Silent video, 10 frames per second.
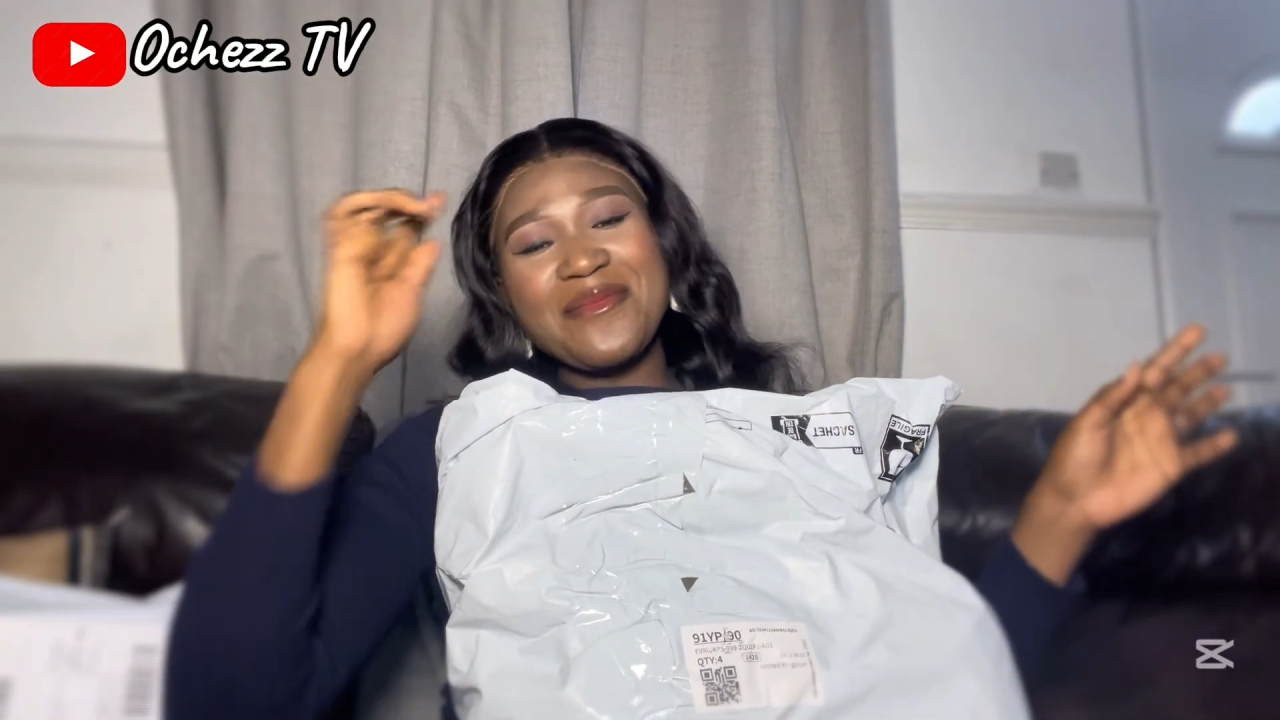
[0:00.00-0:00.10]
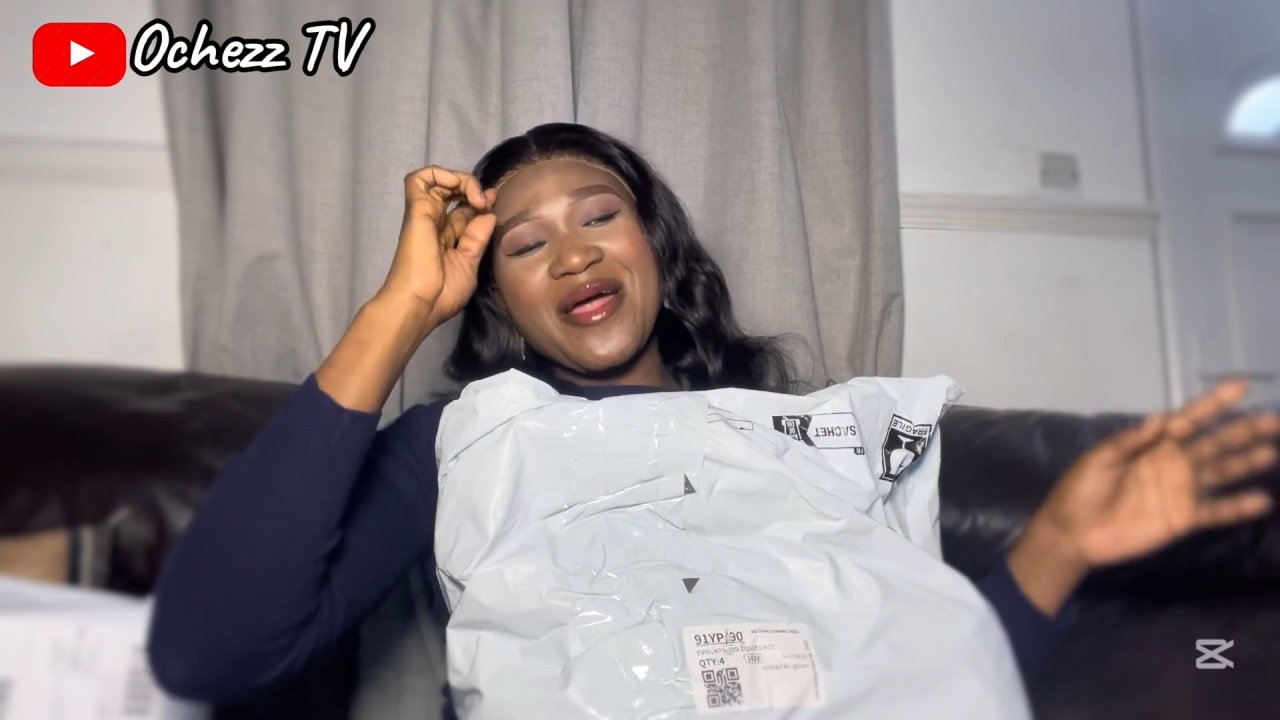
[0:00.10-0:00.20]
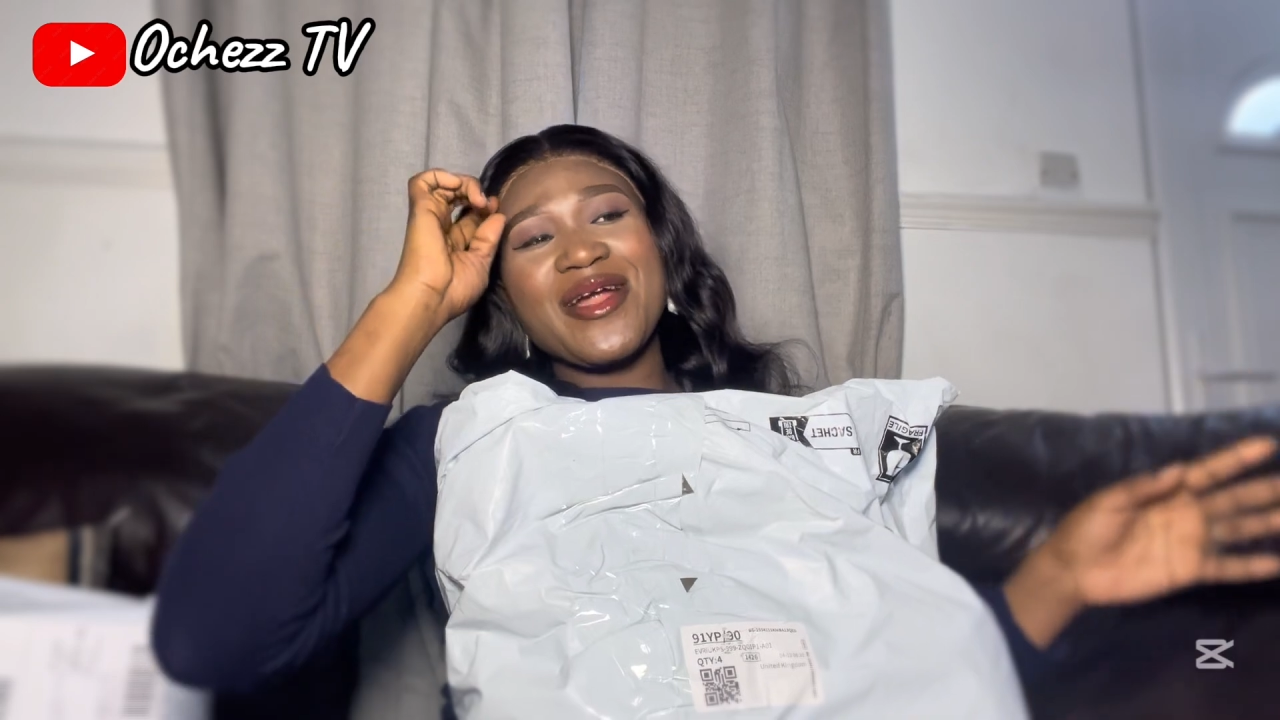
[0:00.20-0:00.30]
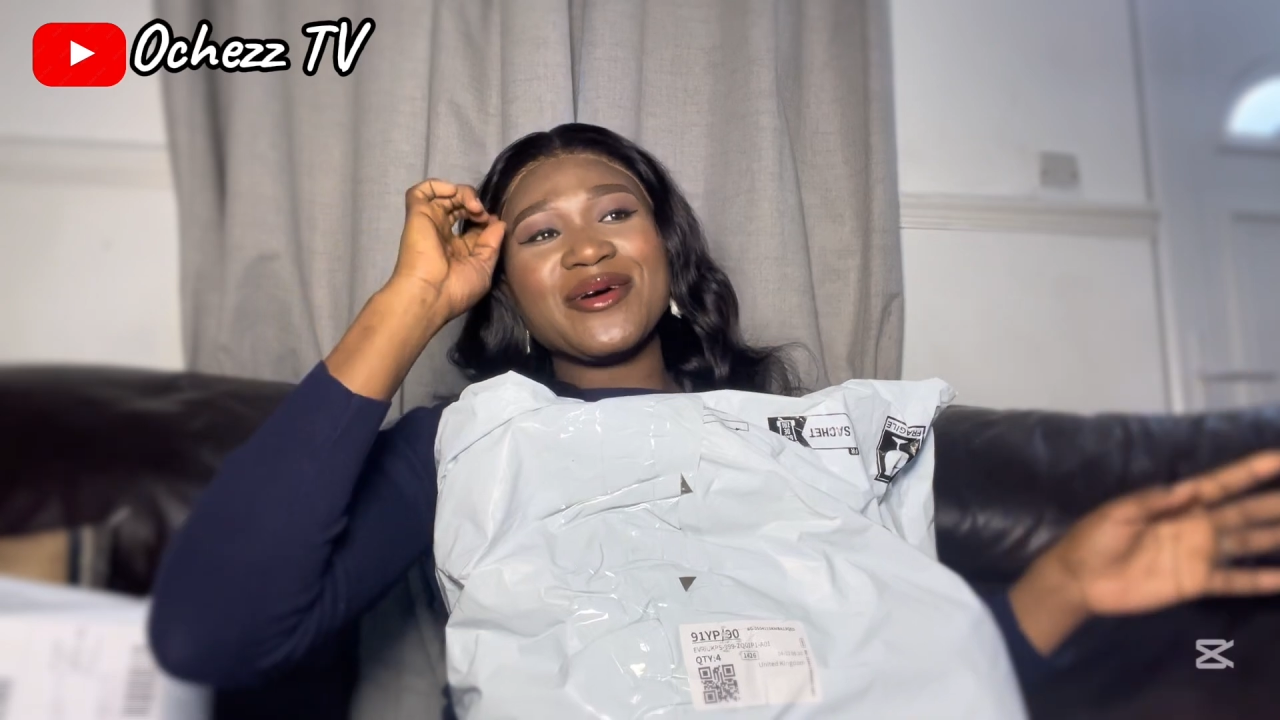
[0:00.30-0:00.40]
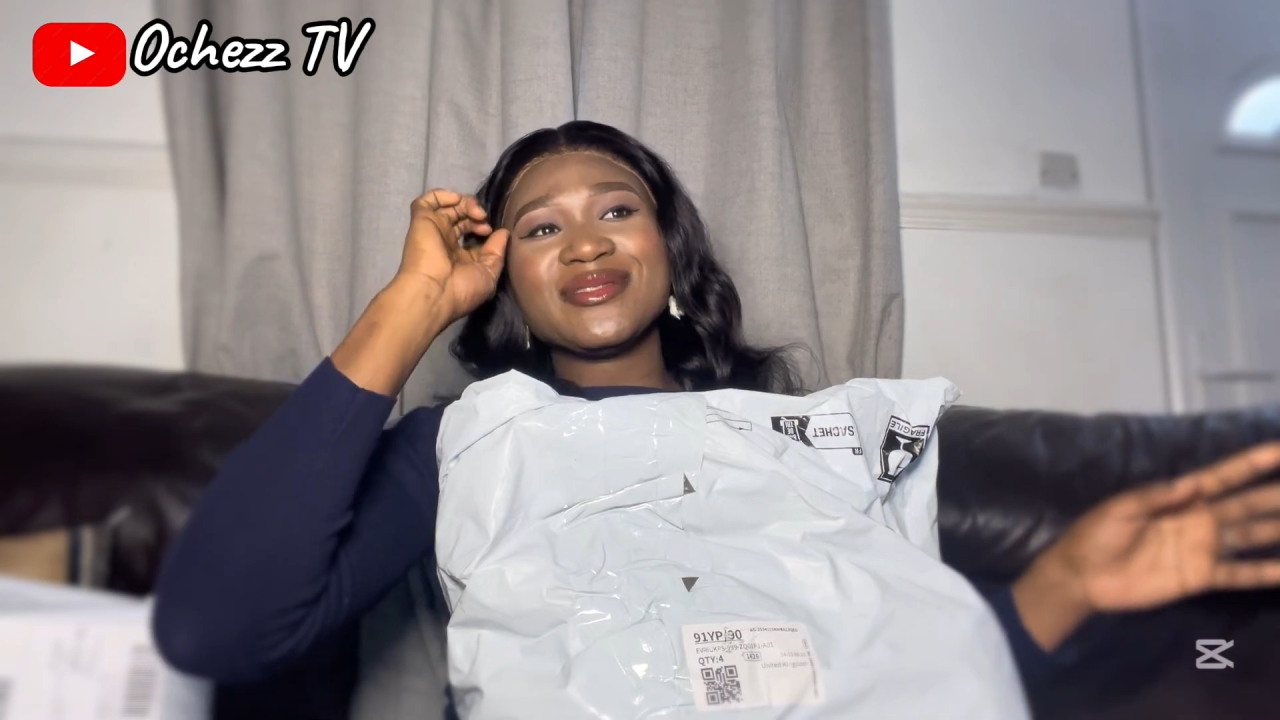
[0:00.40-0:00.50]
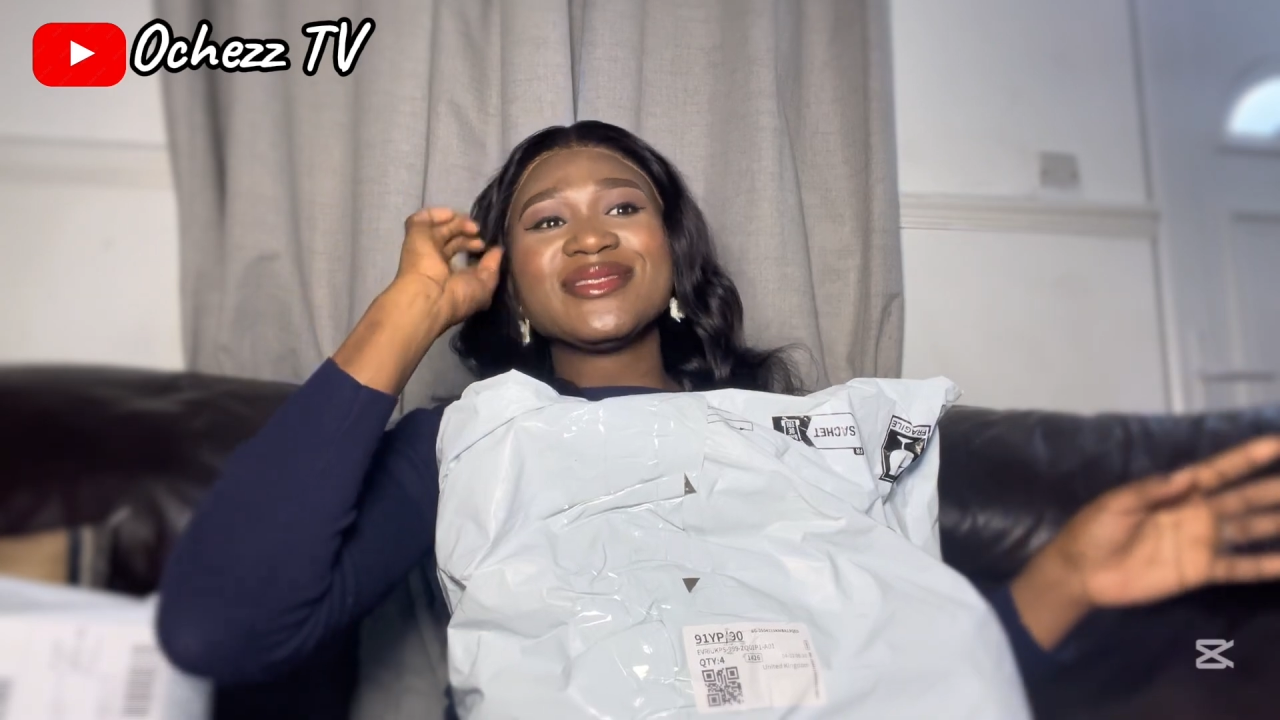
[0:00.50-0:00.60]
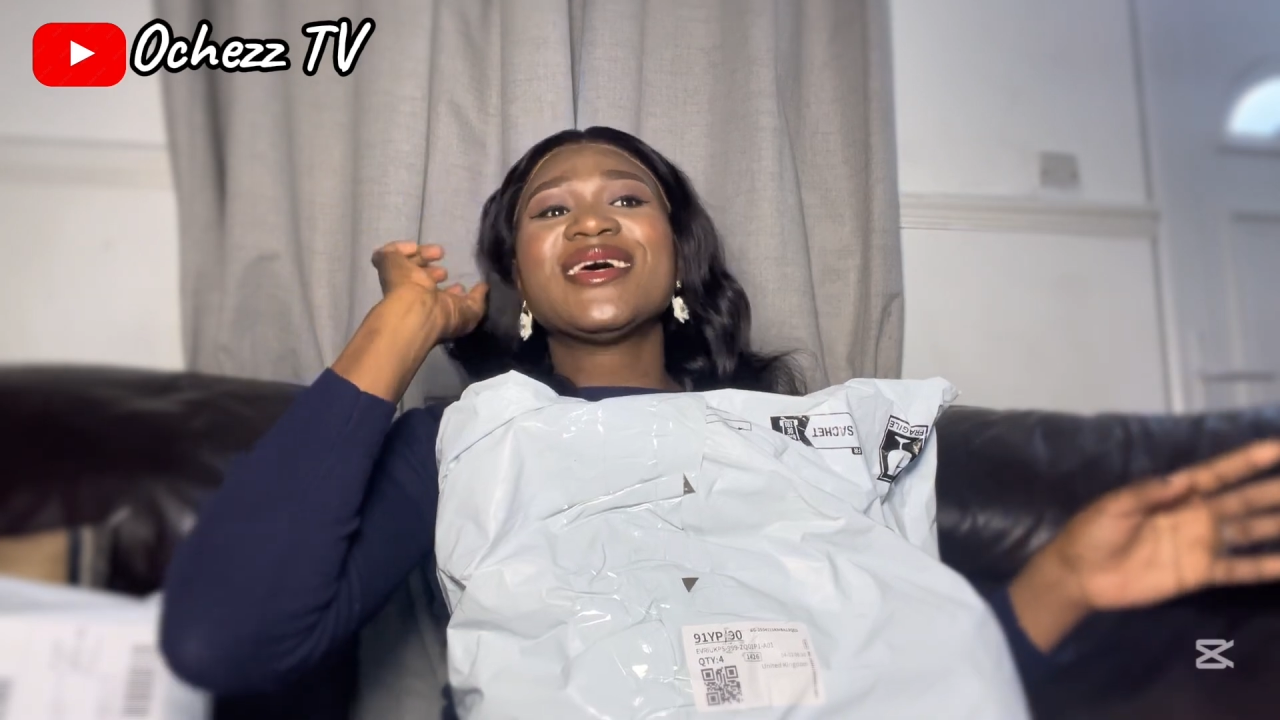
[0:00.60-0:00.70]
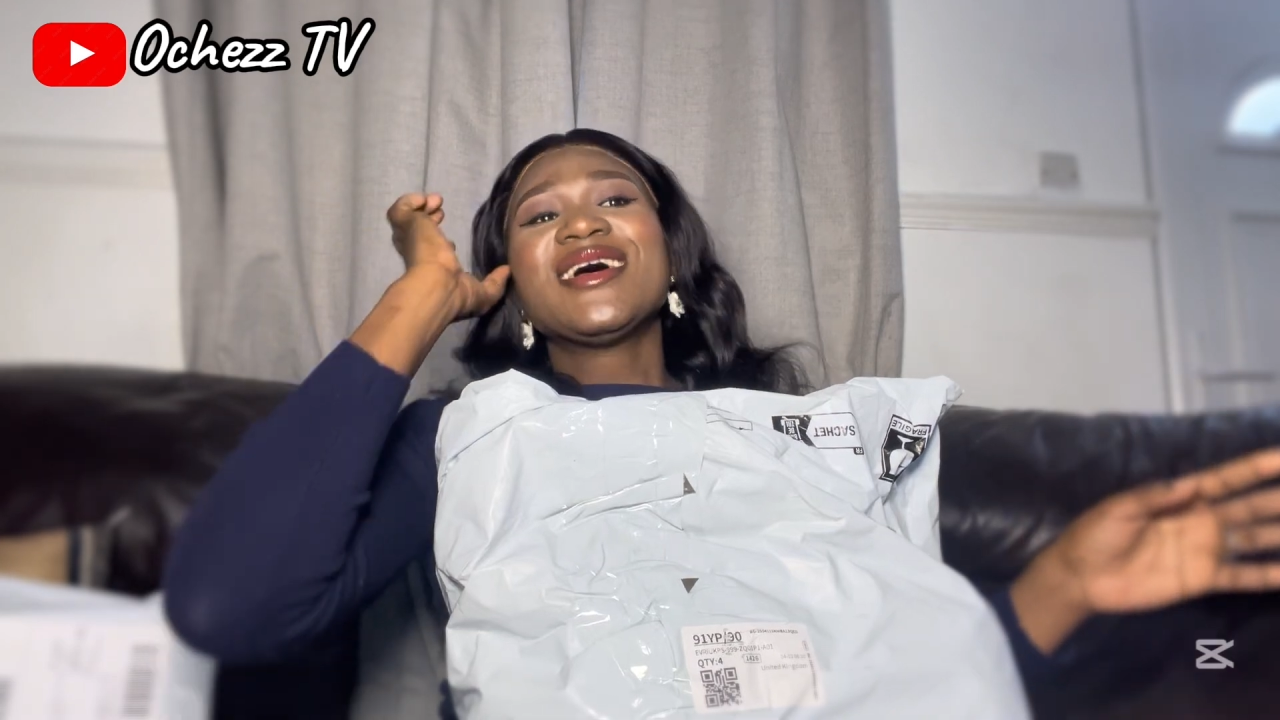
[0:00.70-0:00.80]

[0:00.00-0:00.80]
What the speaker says: around,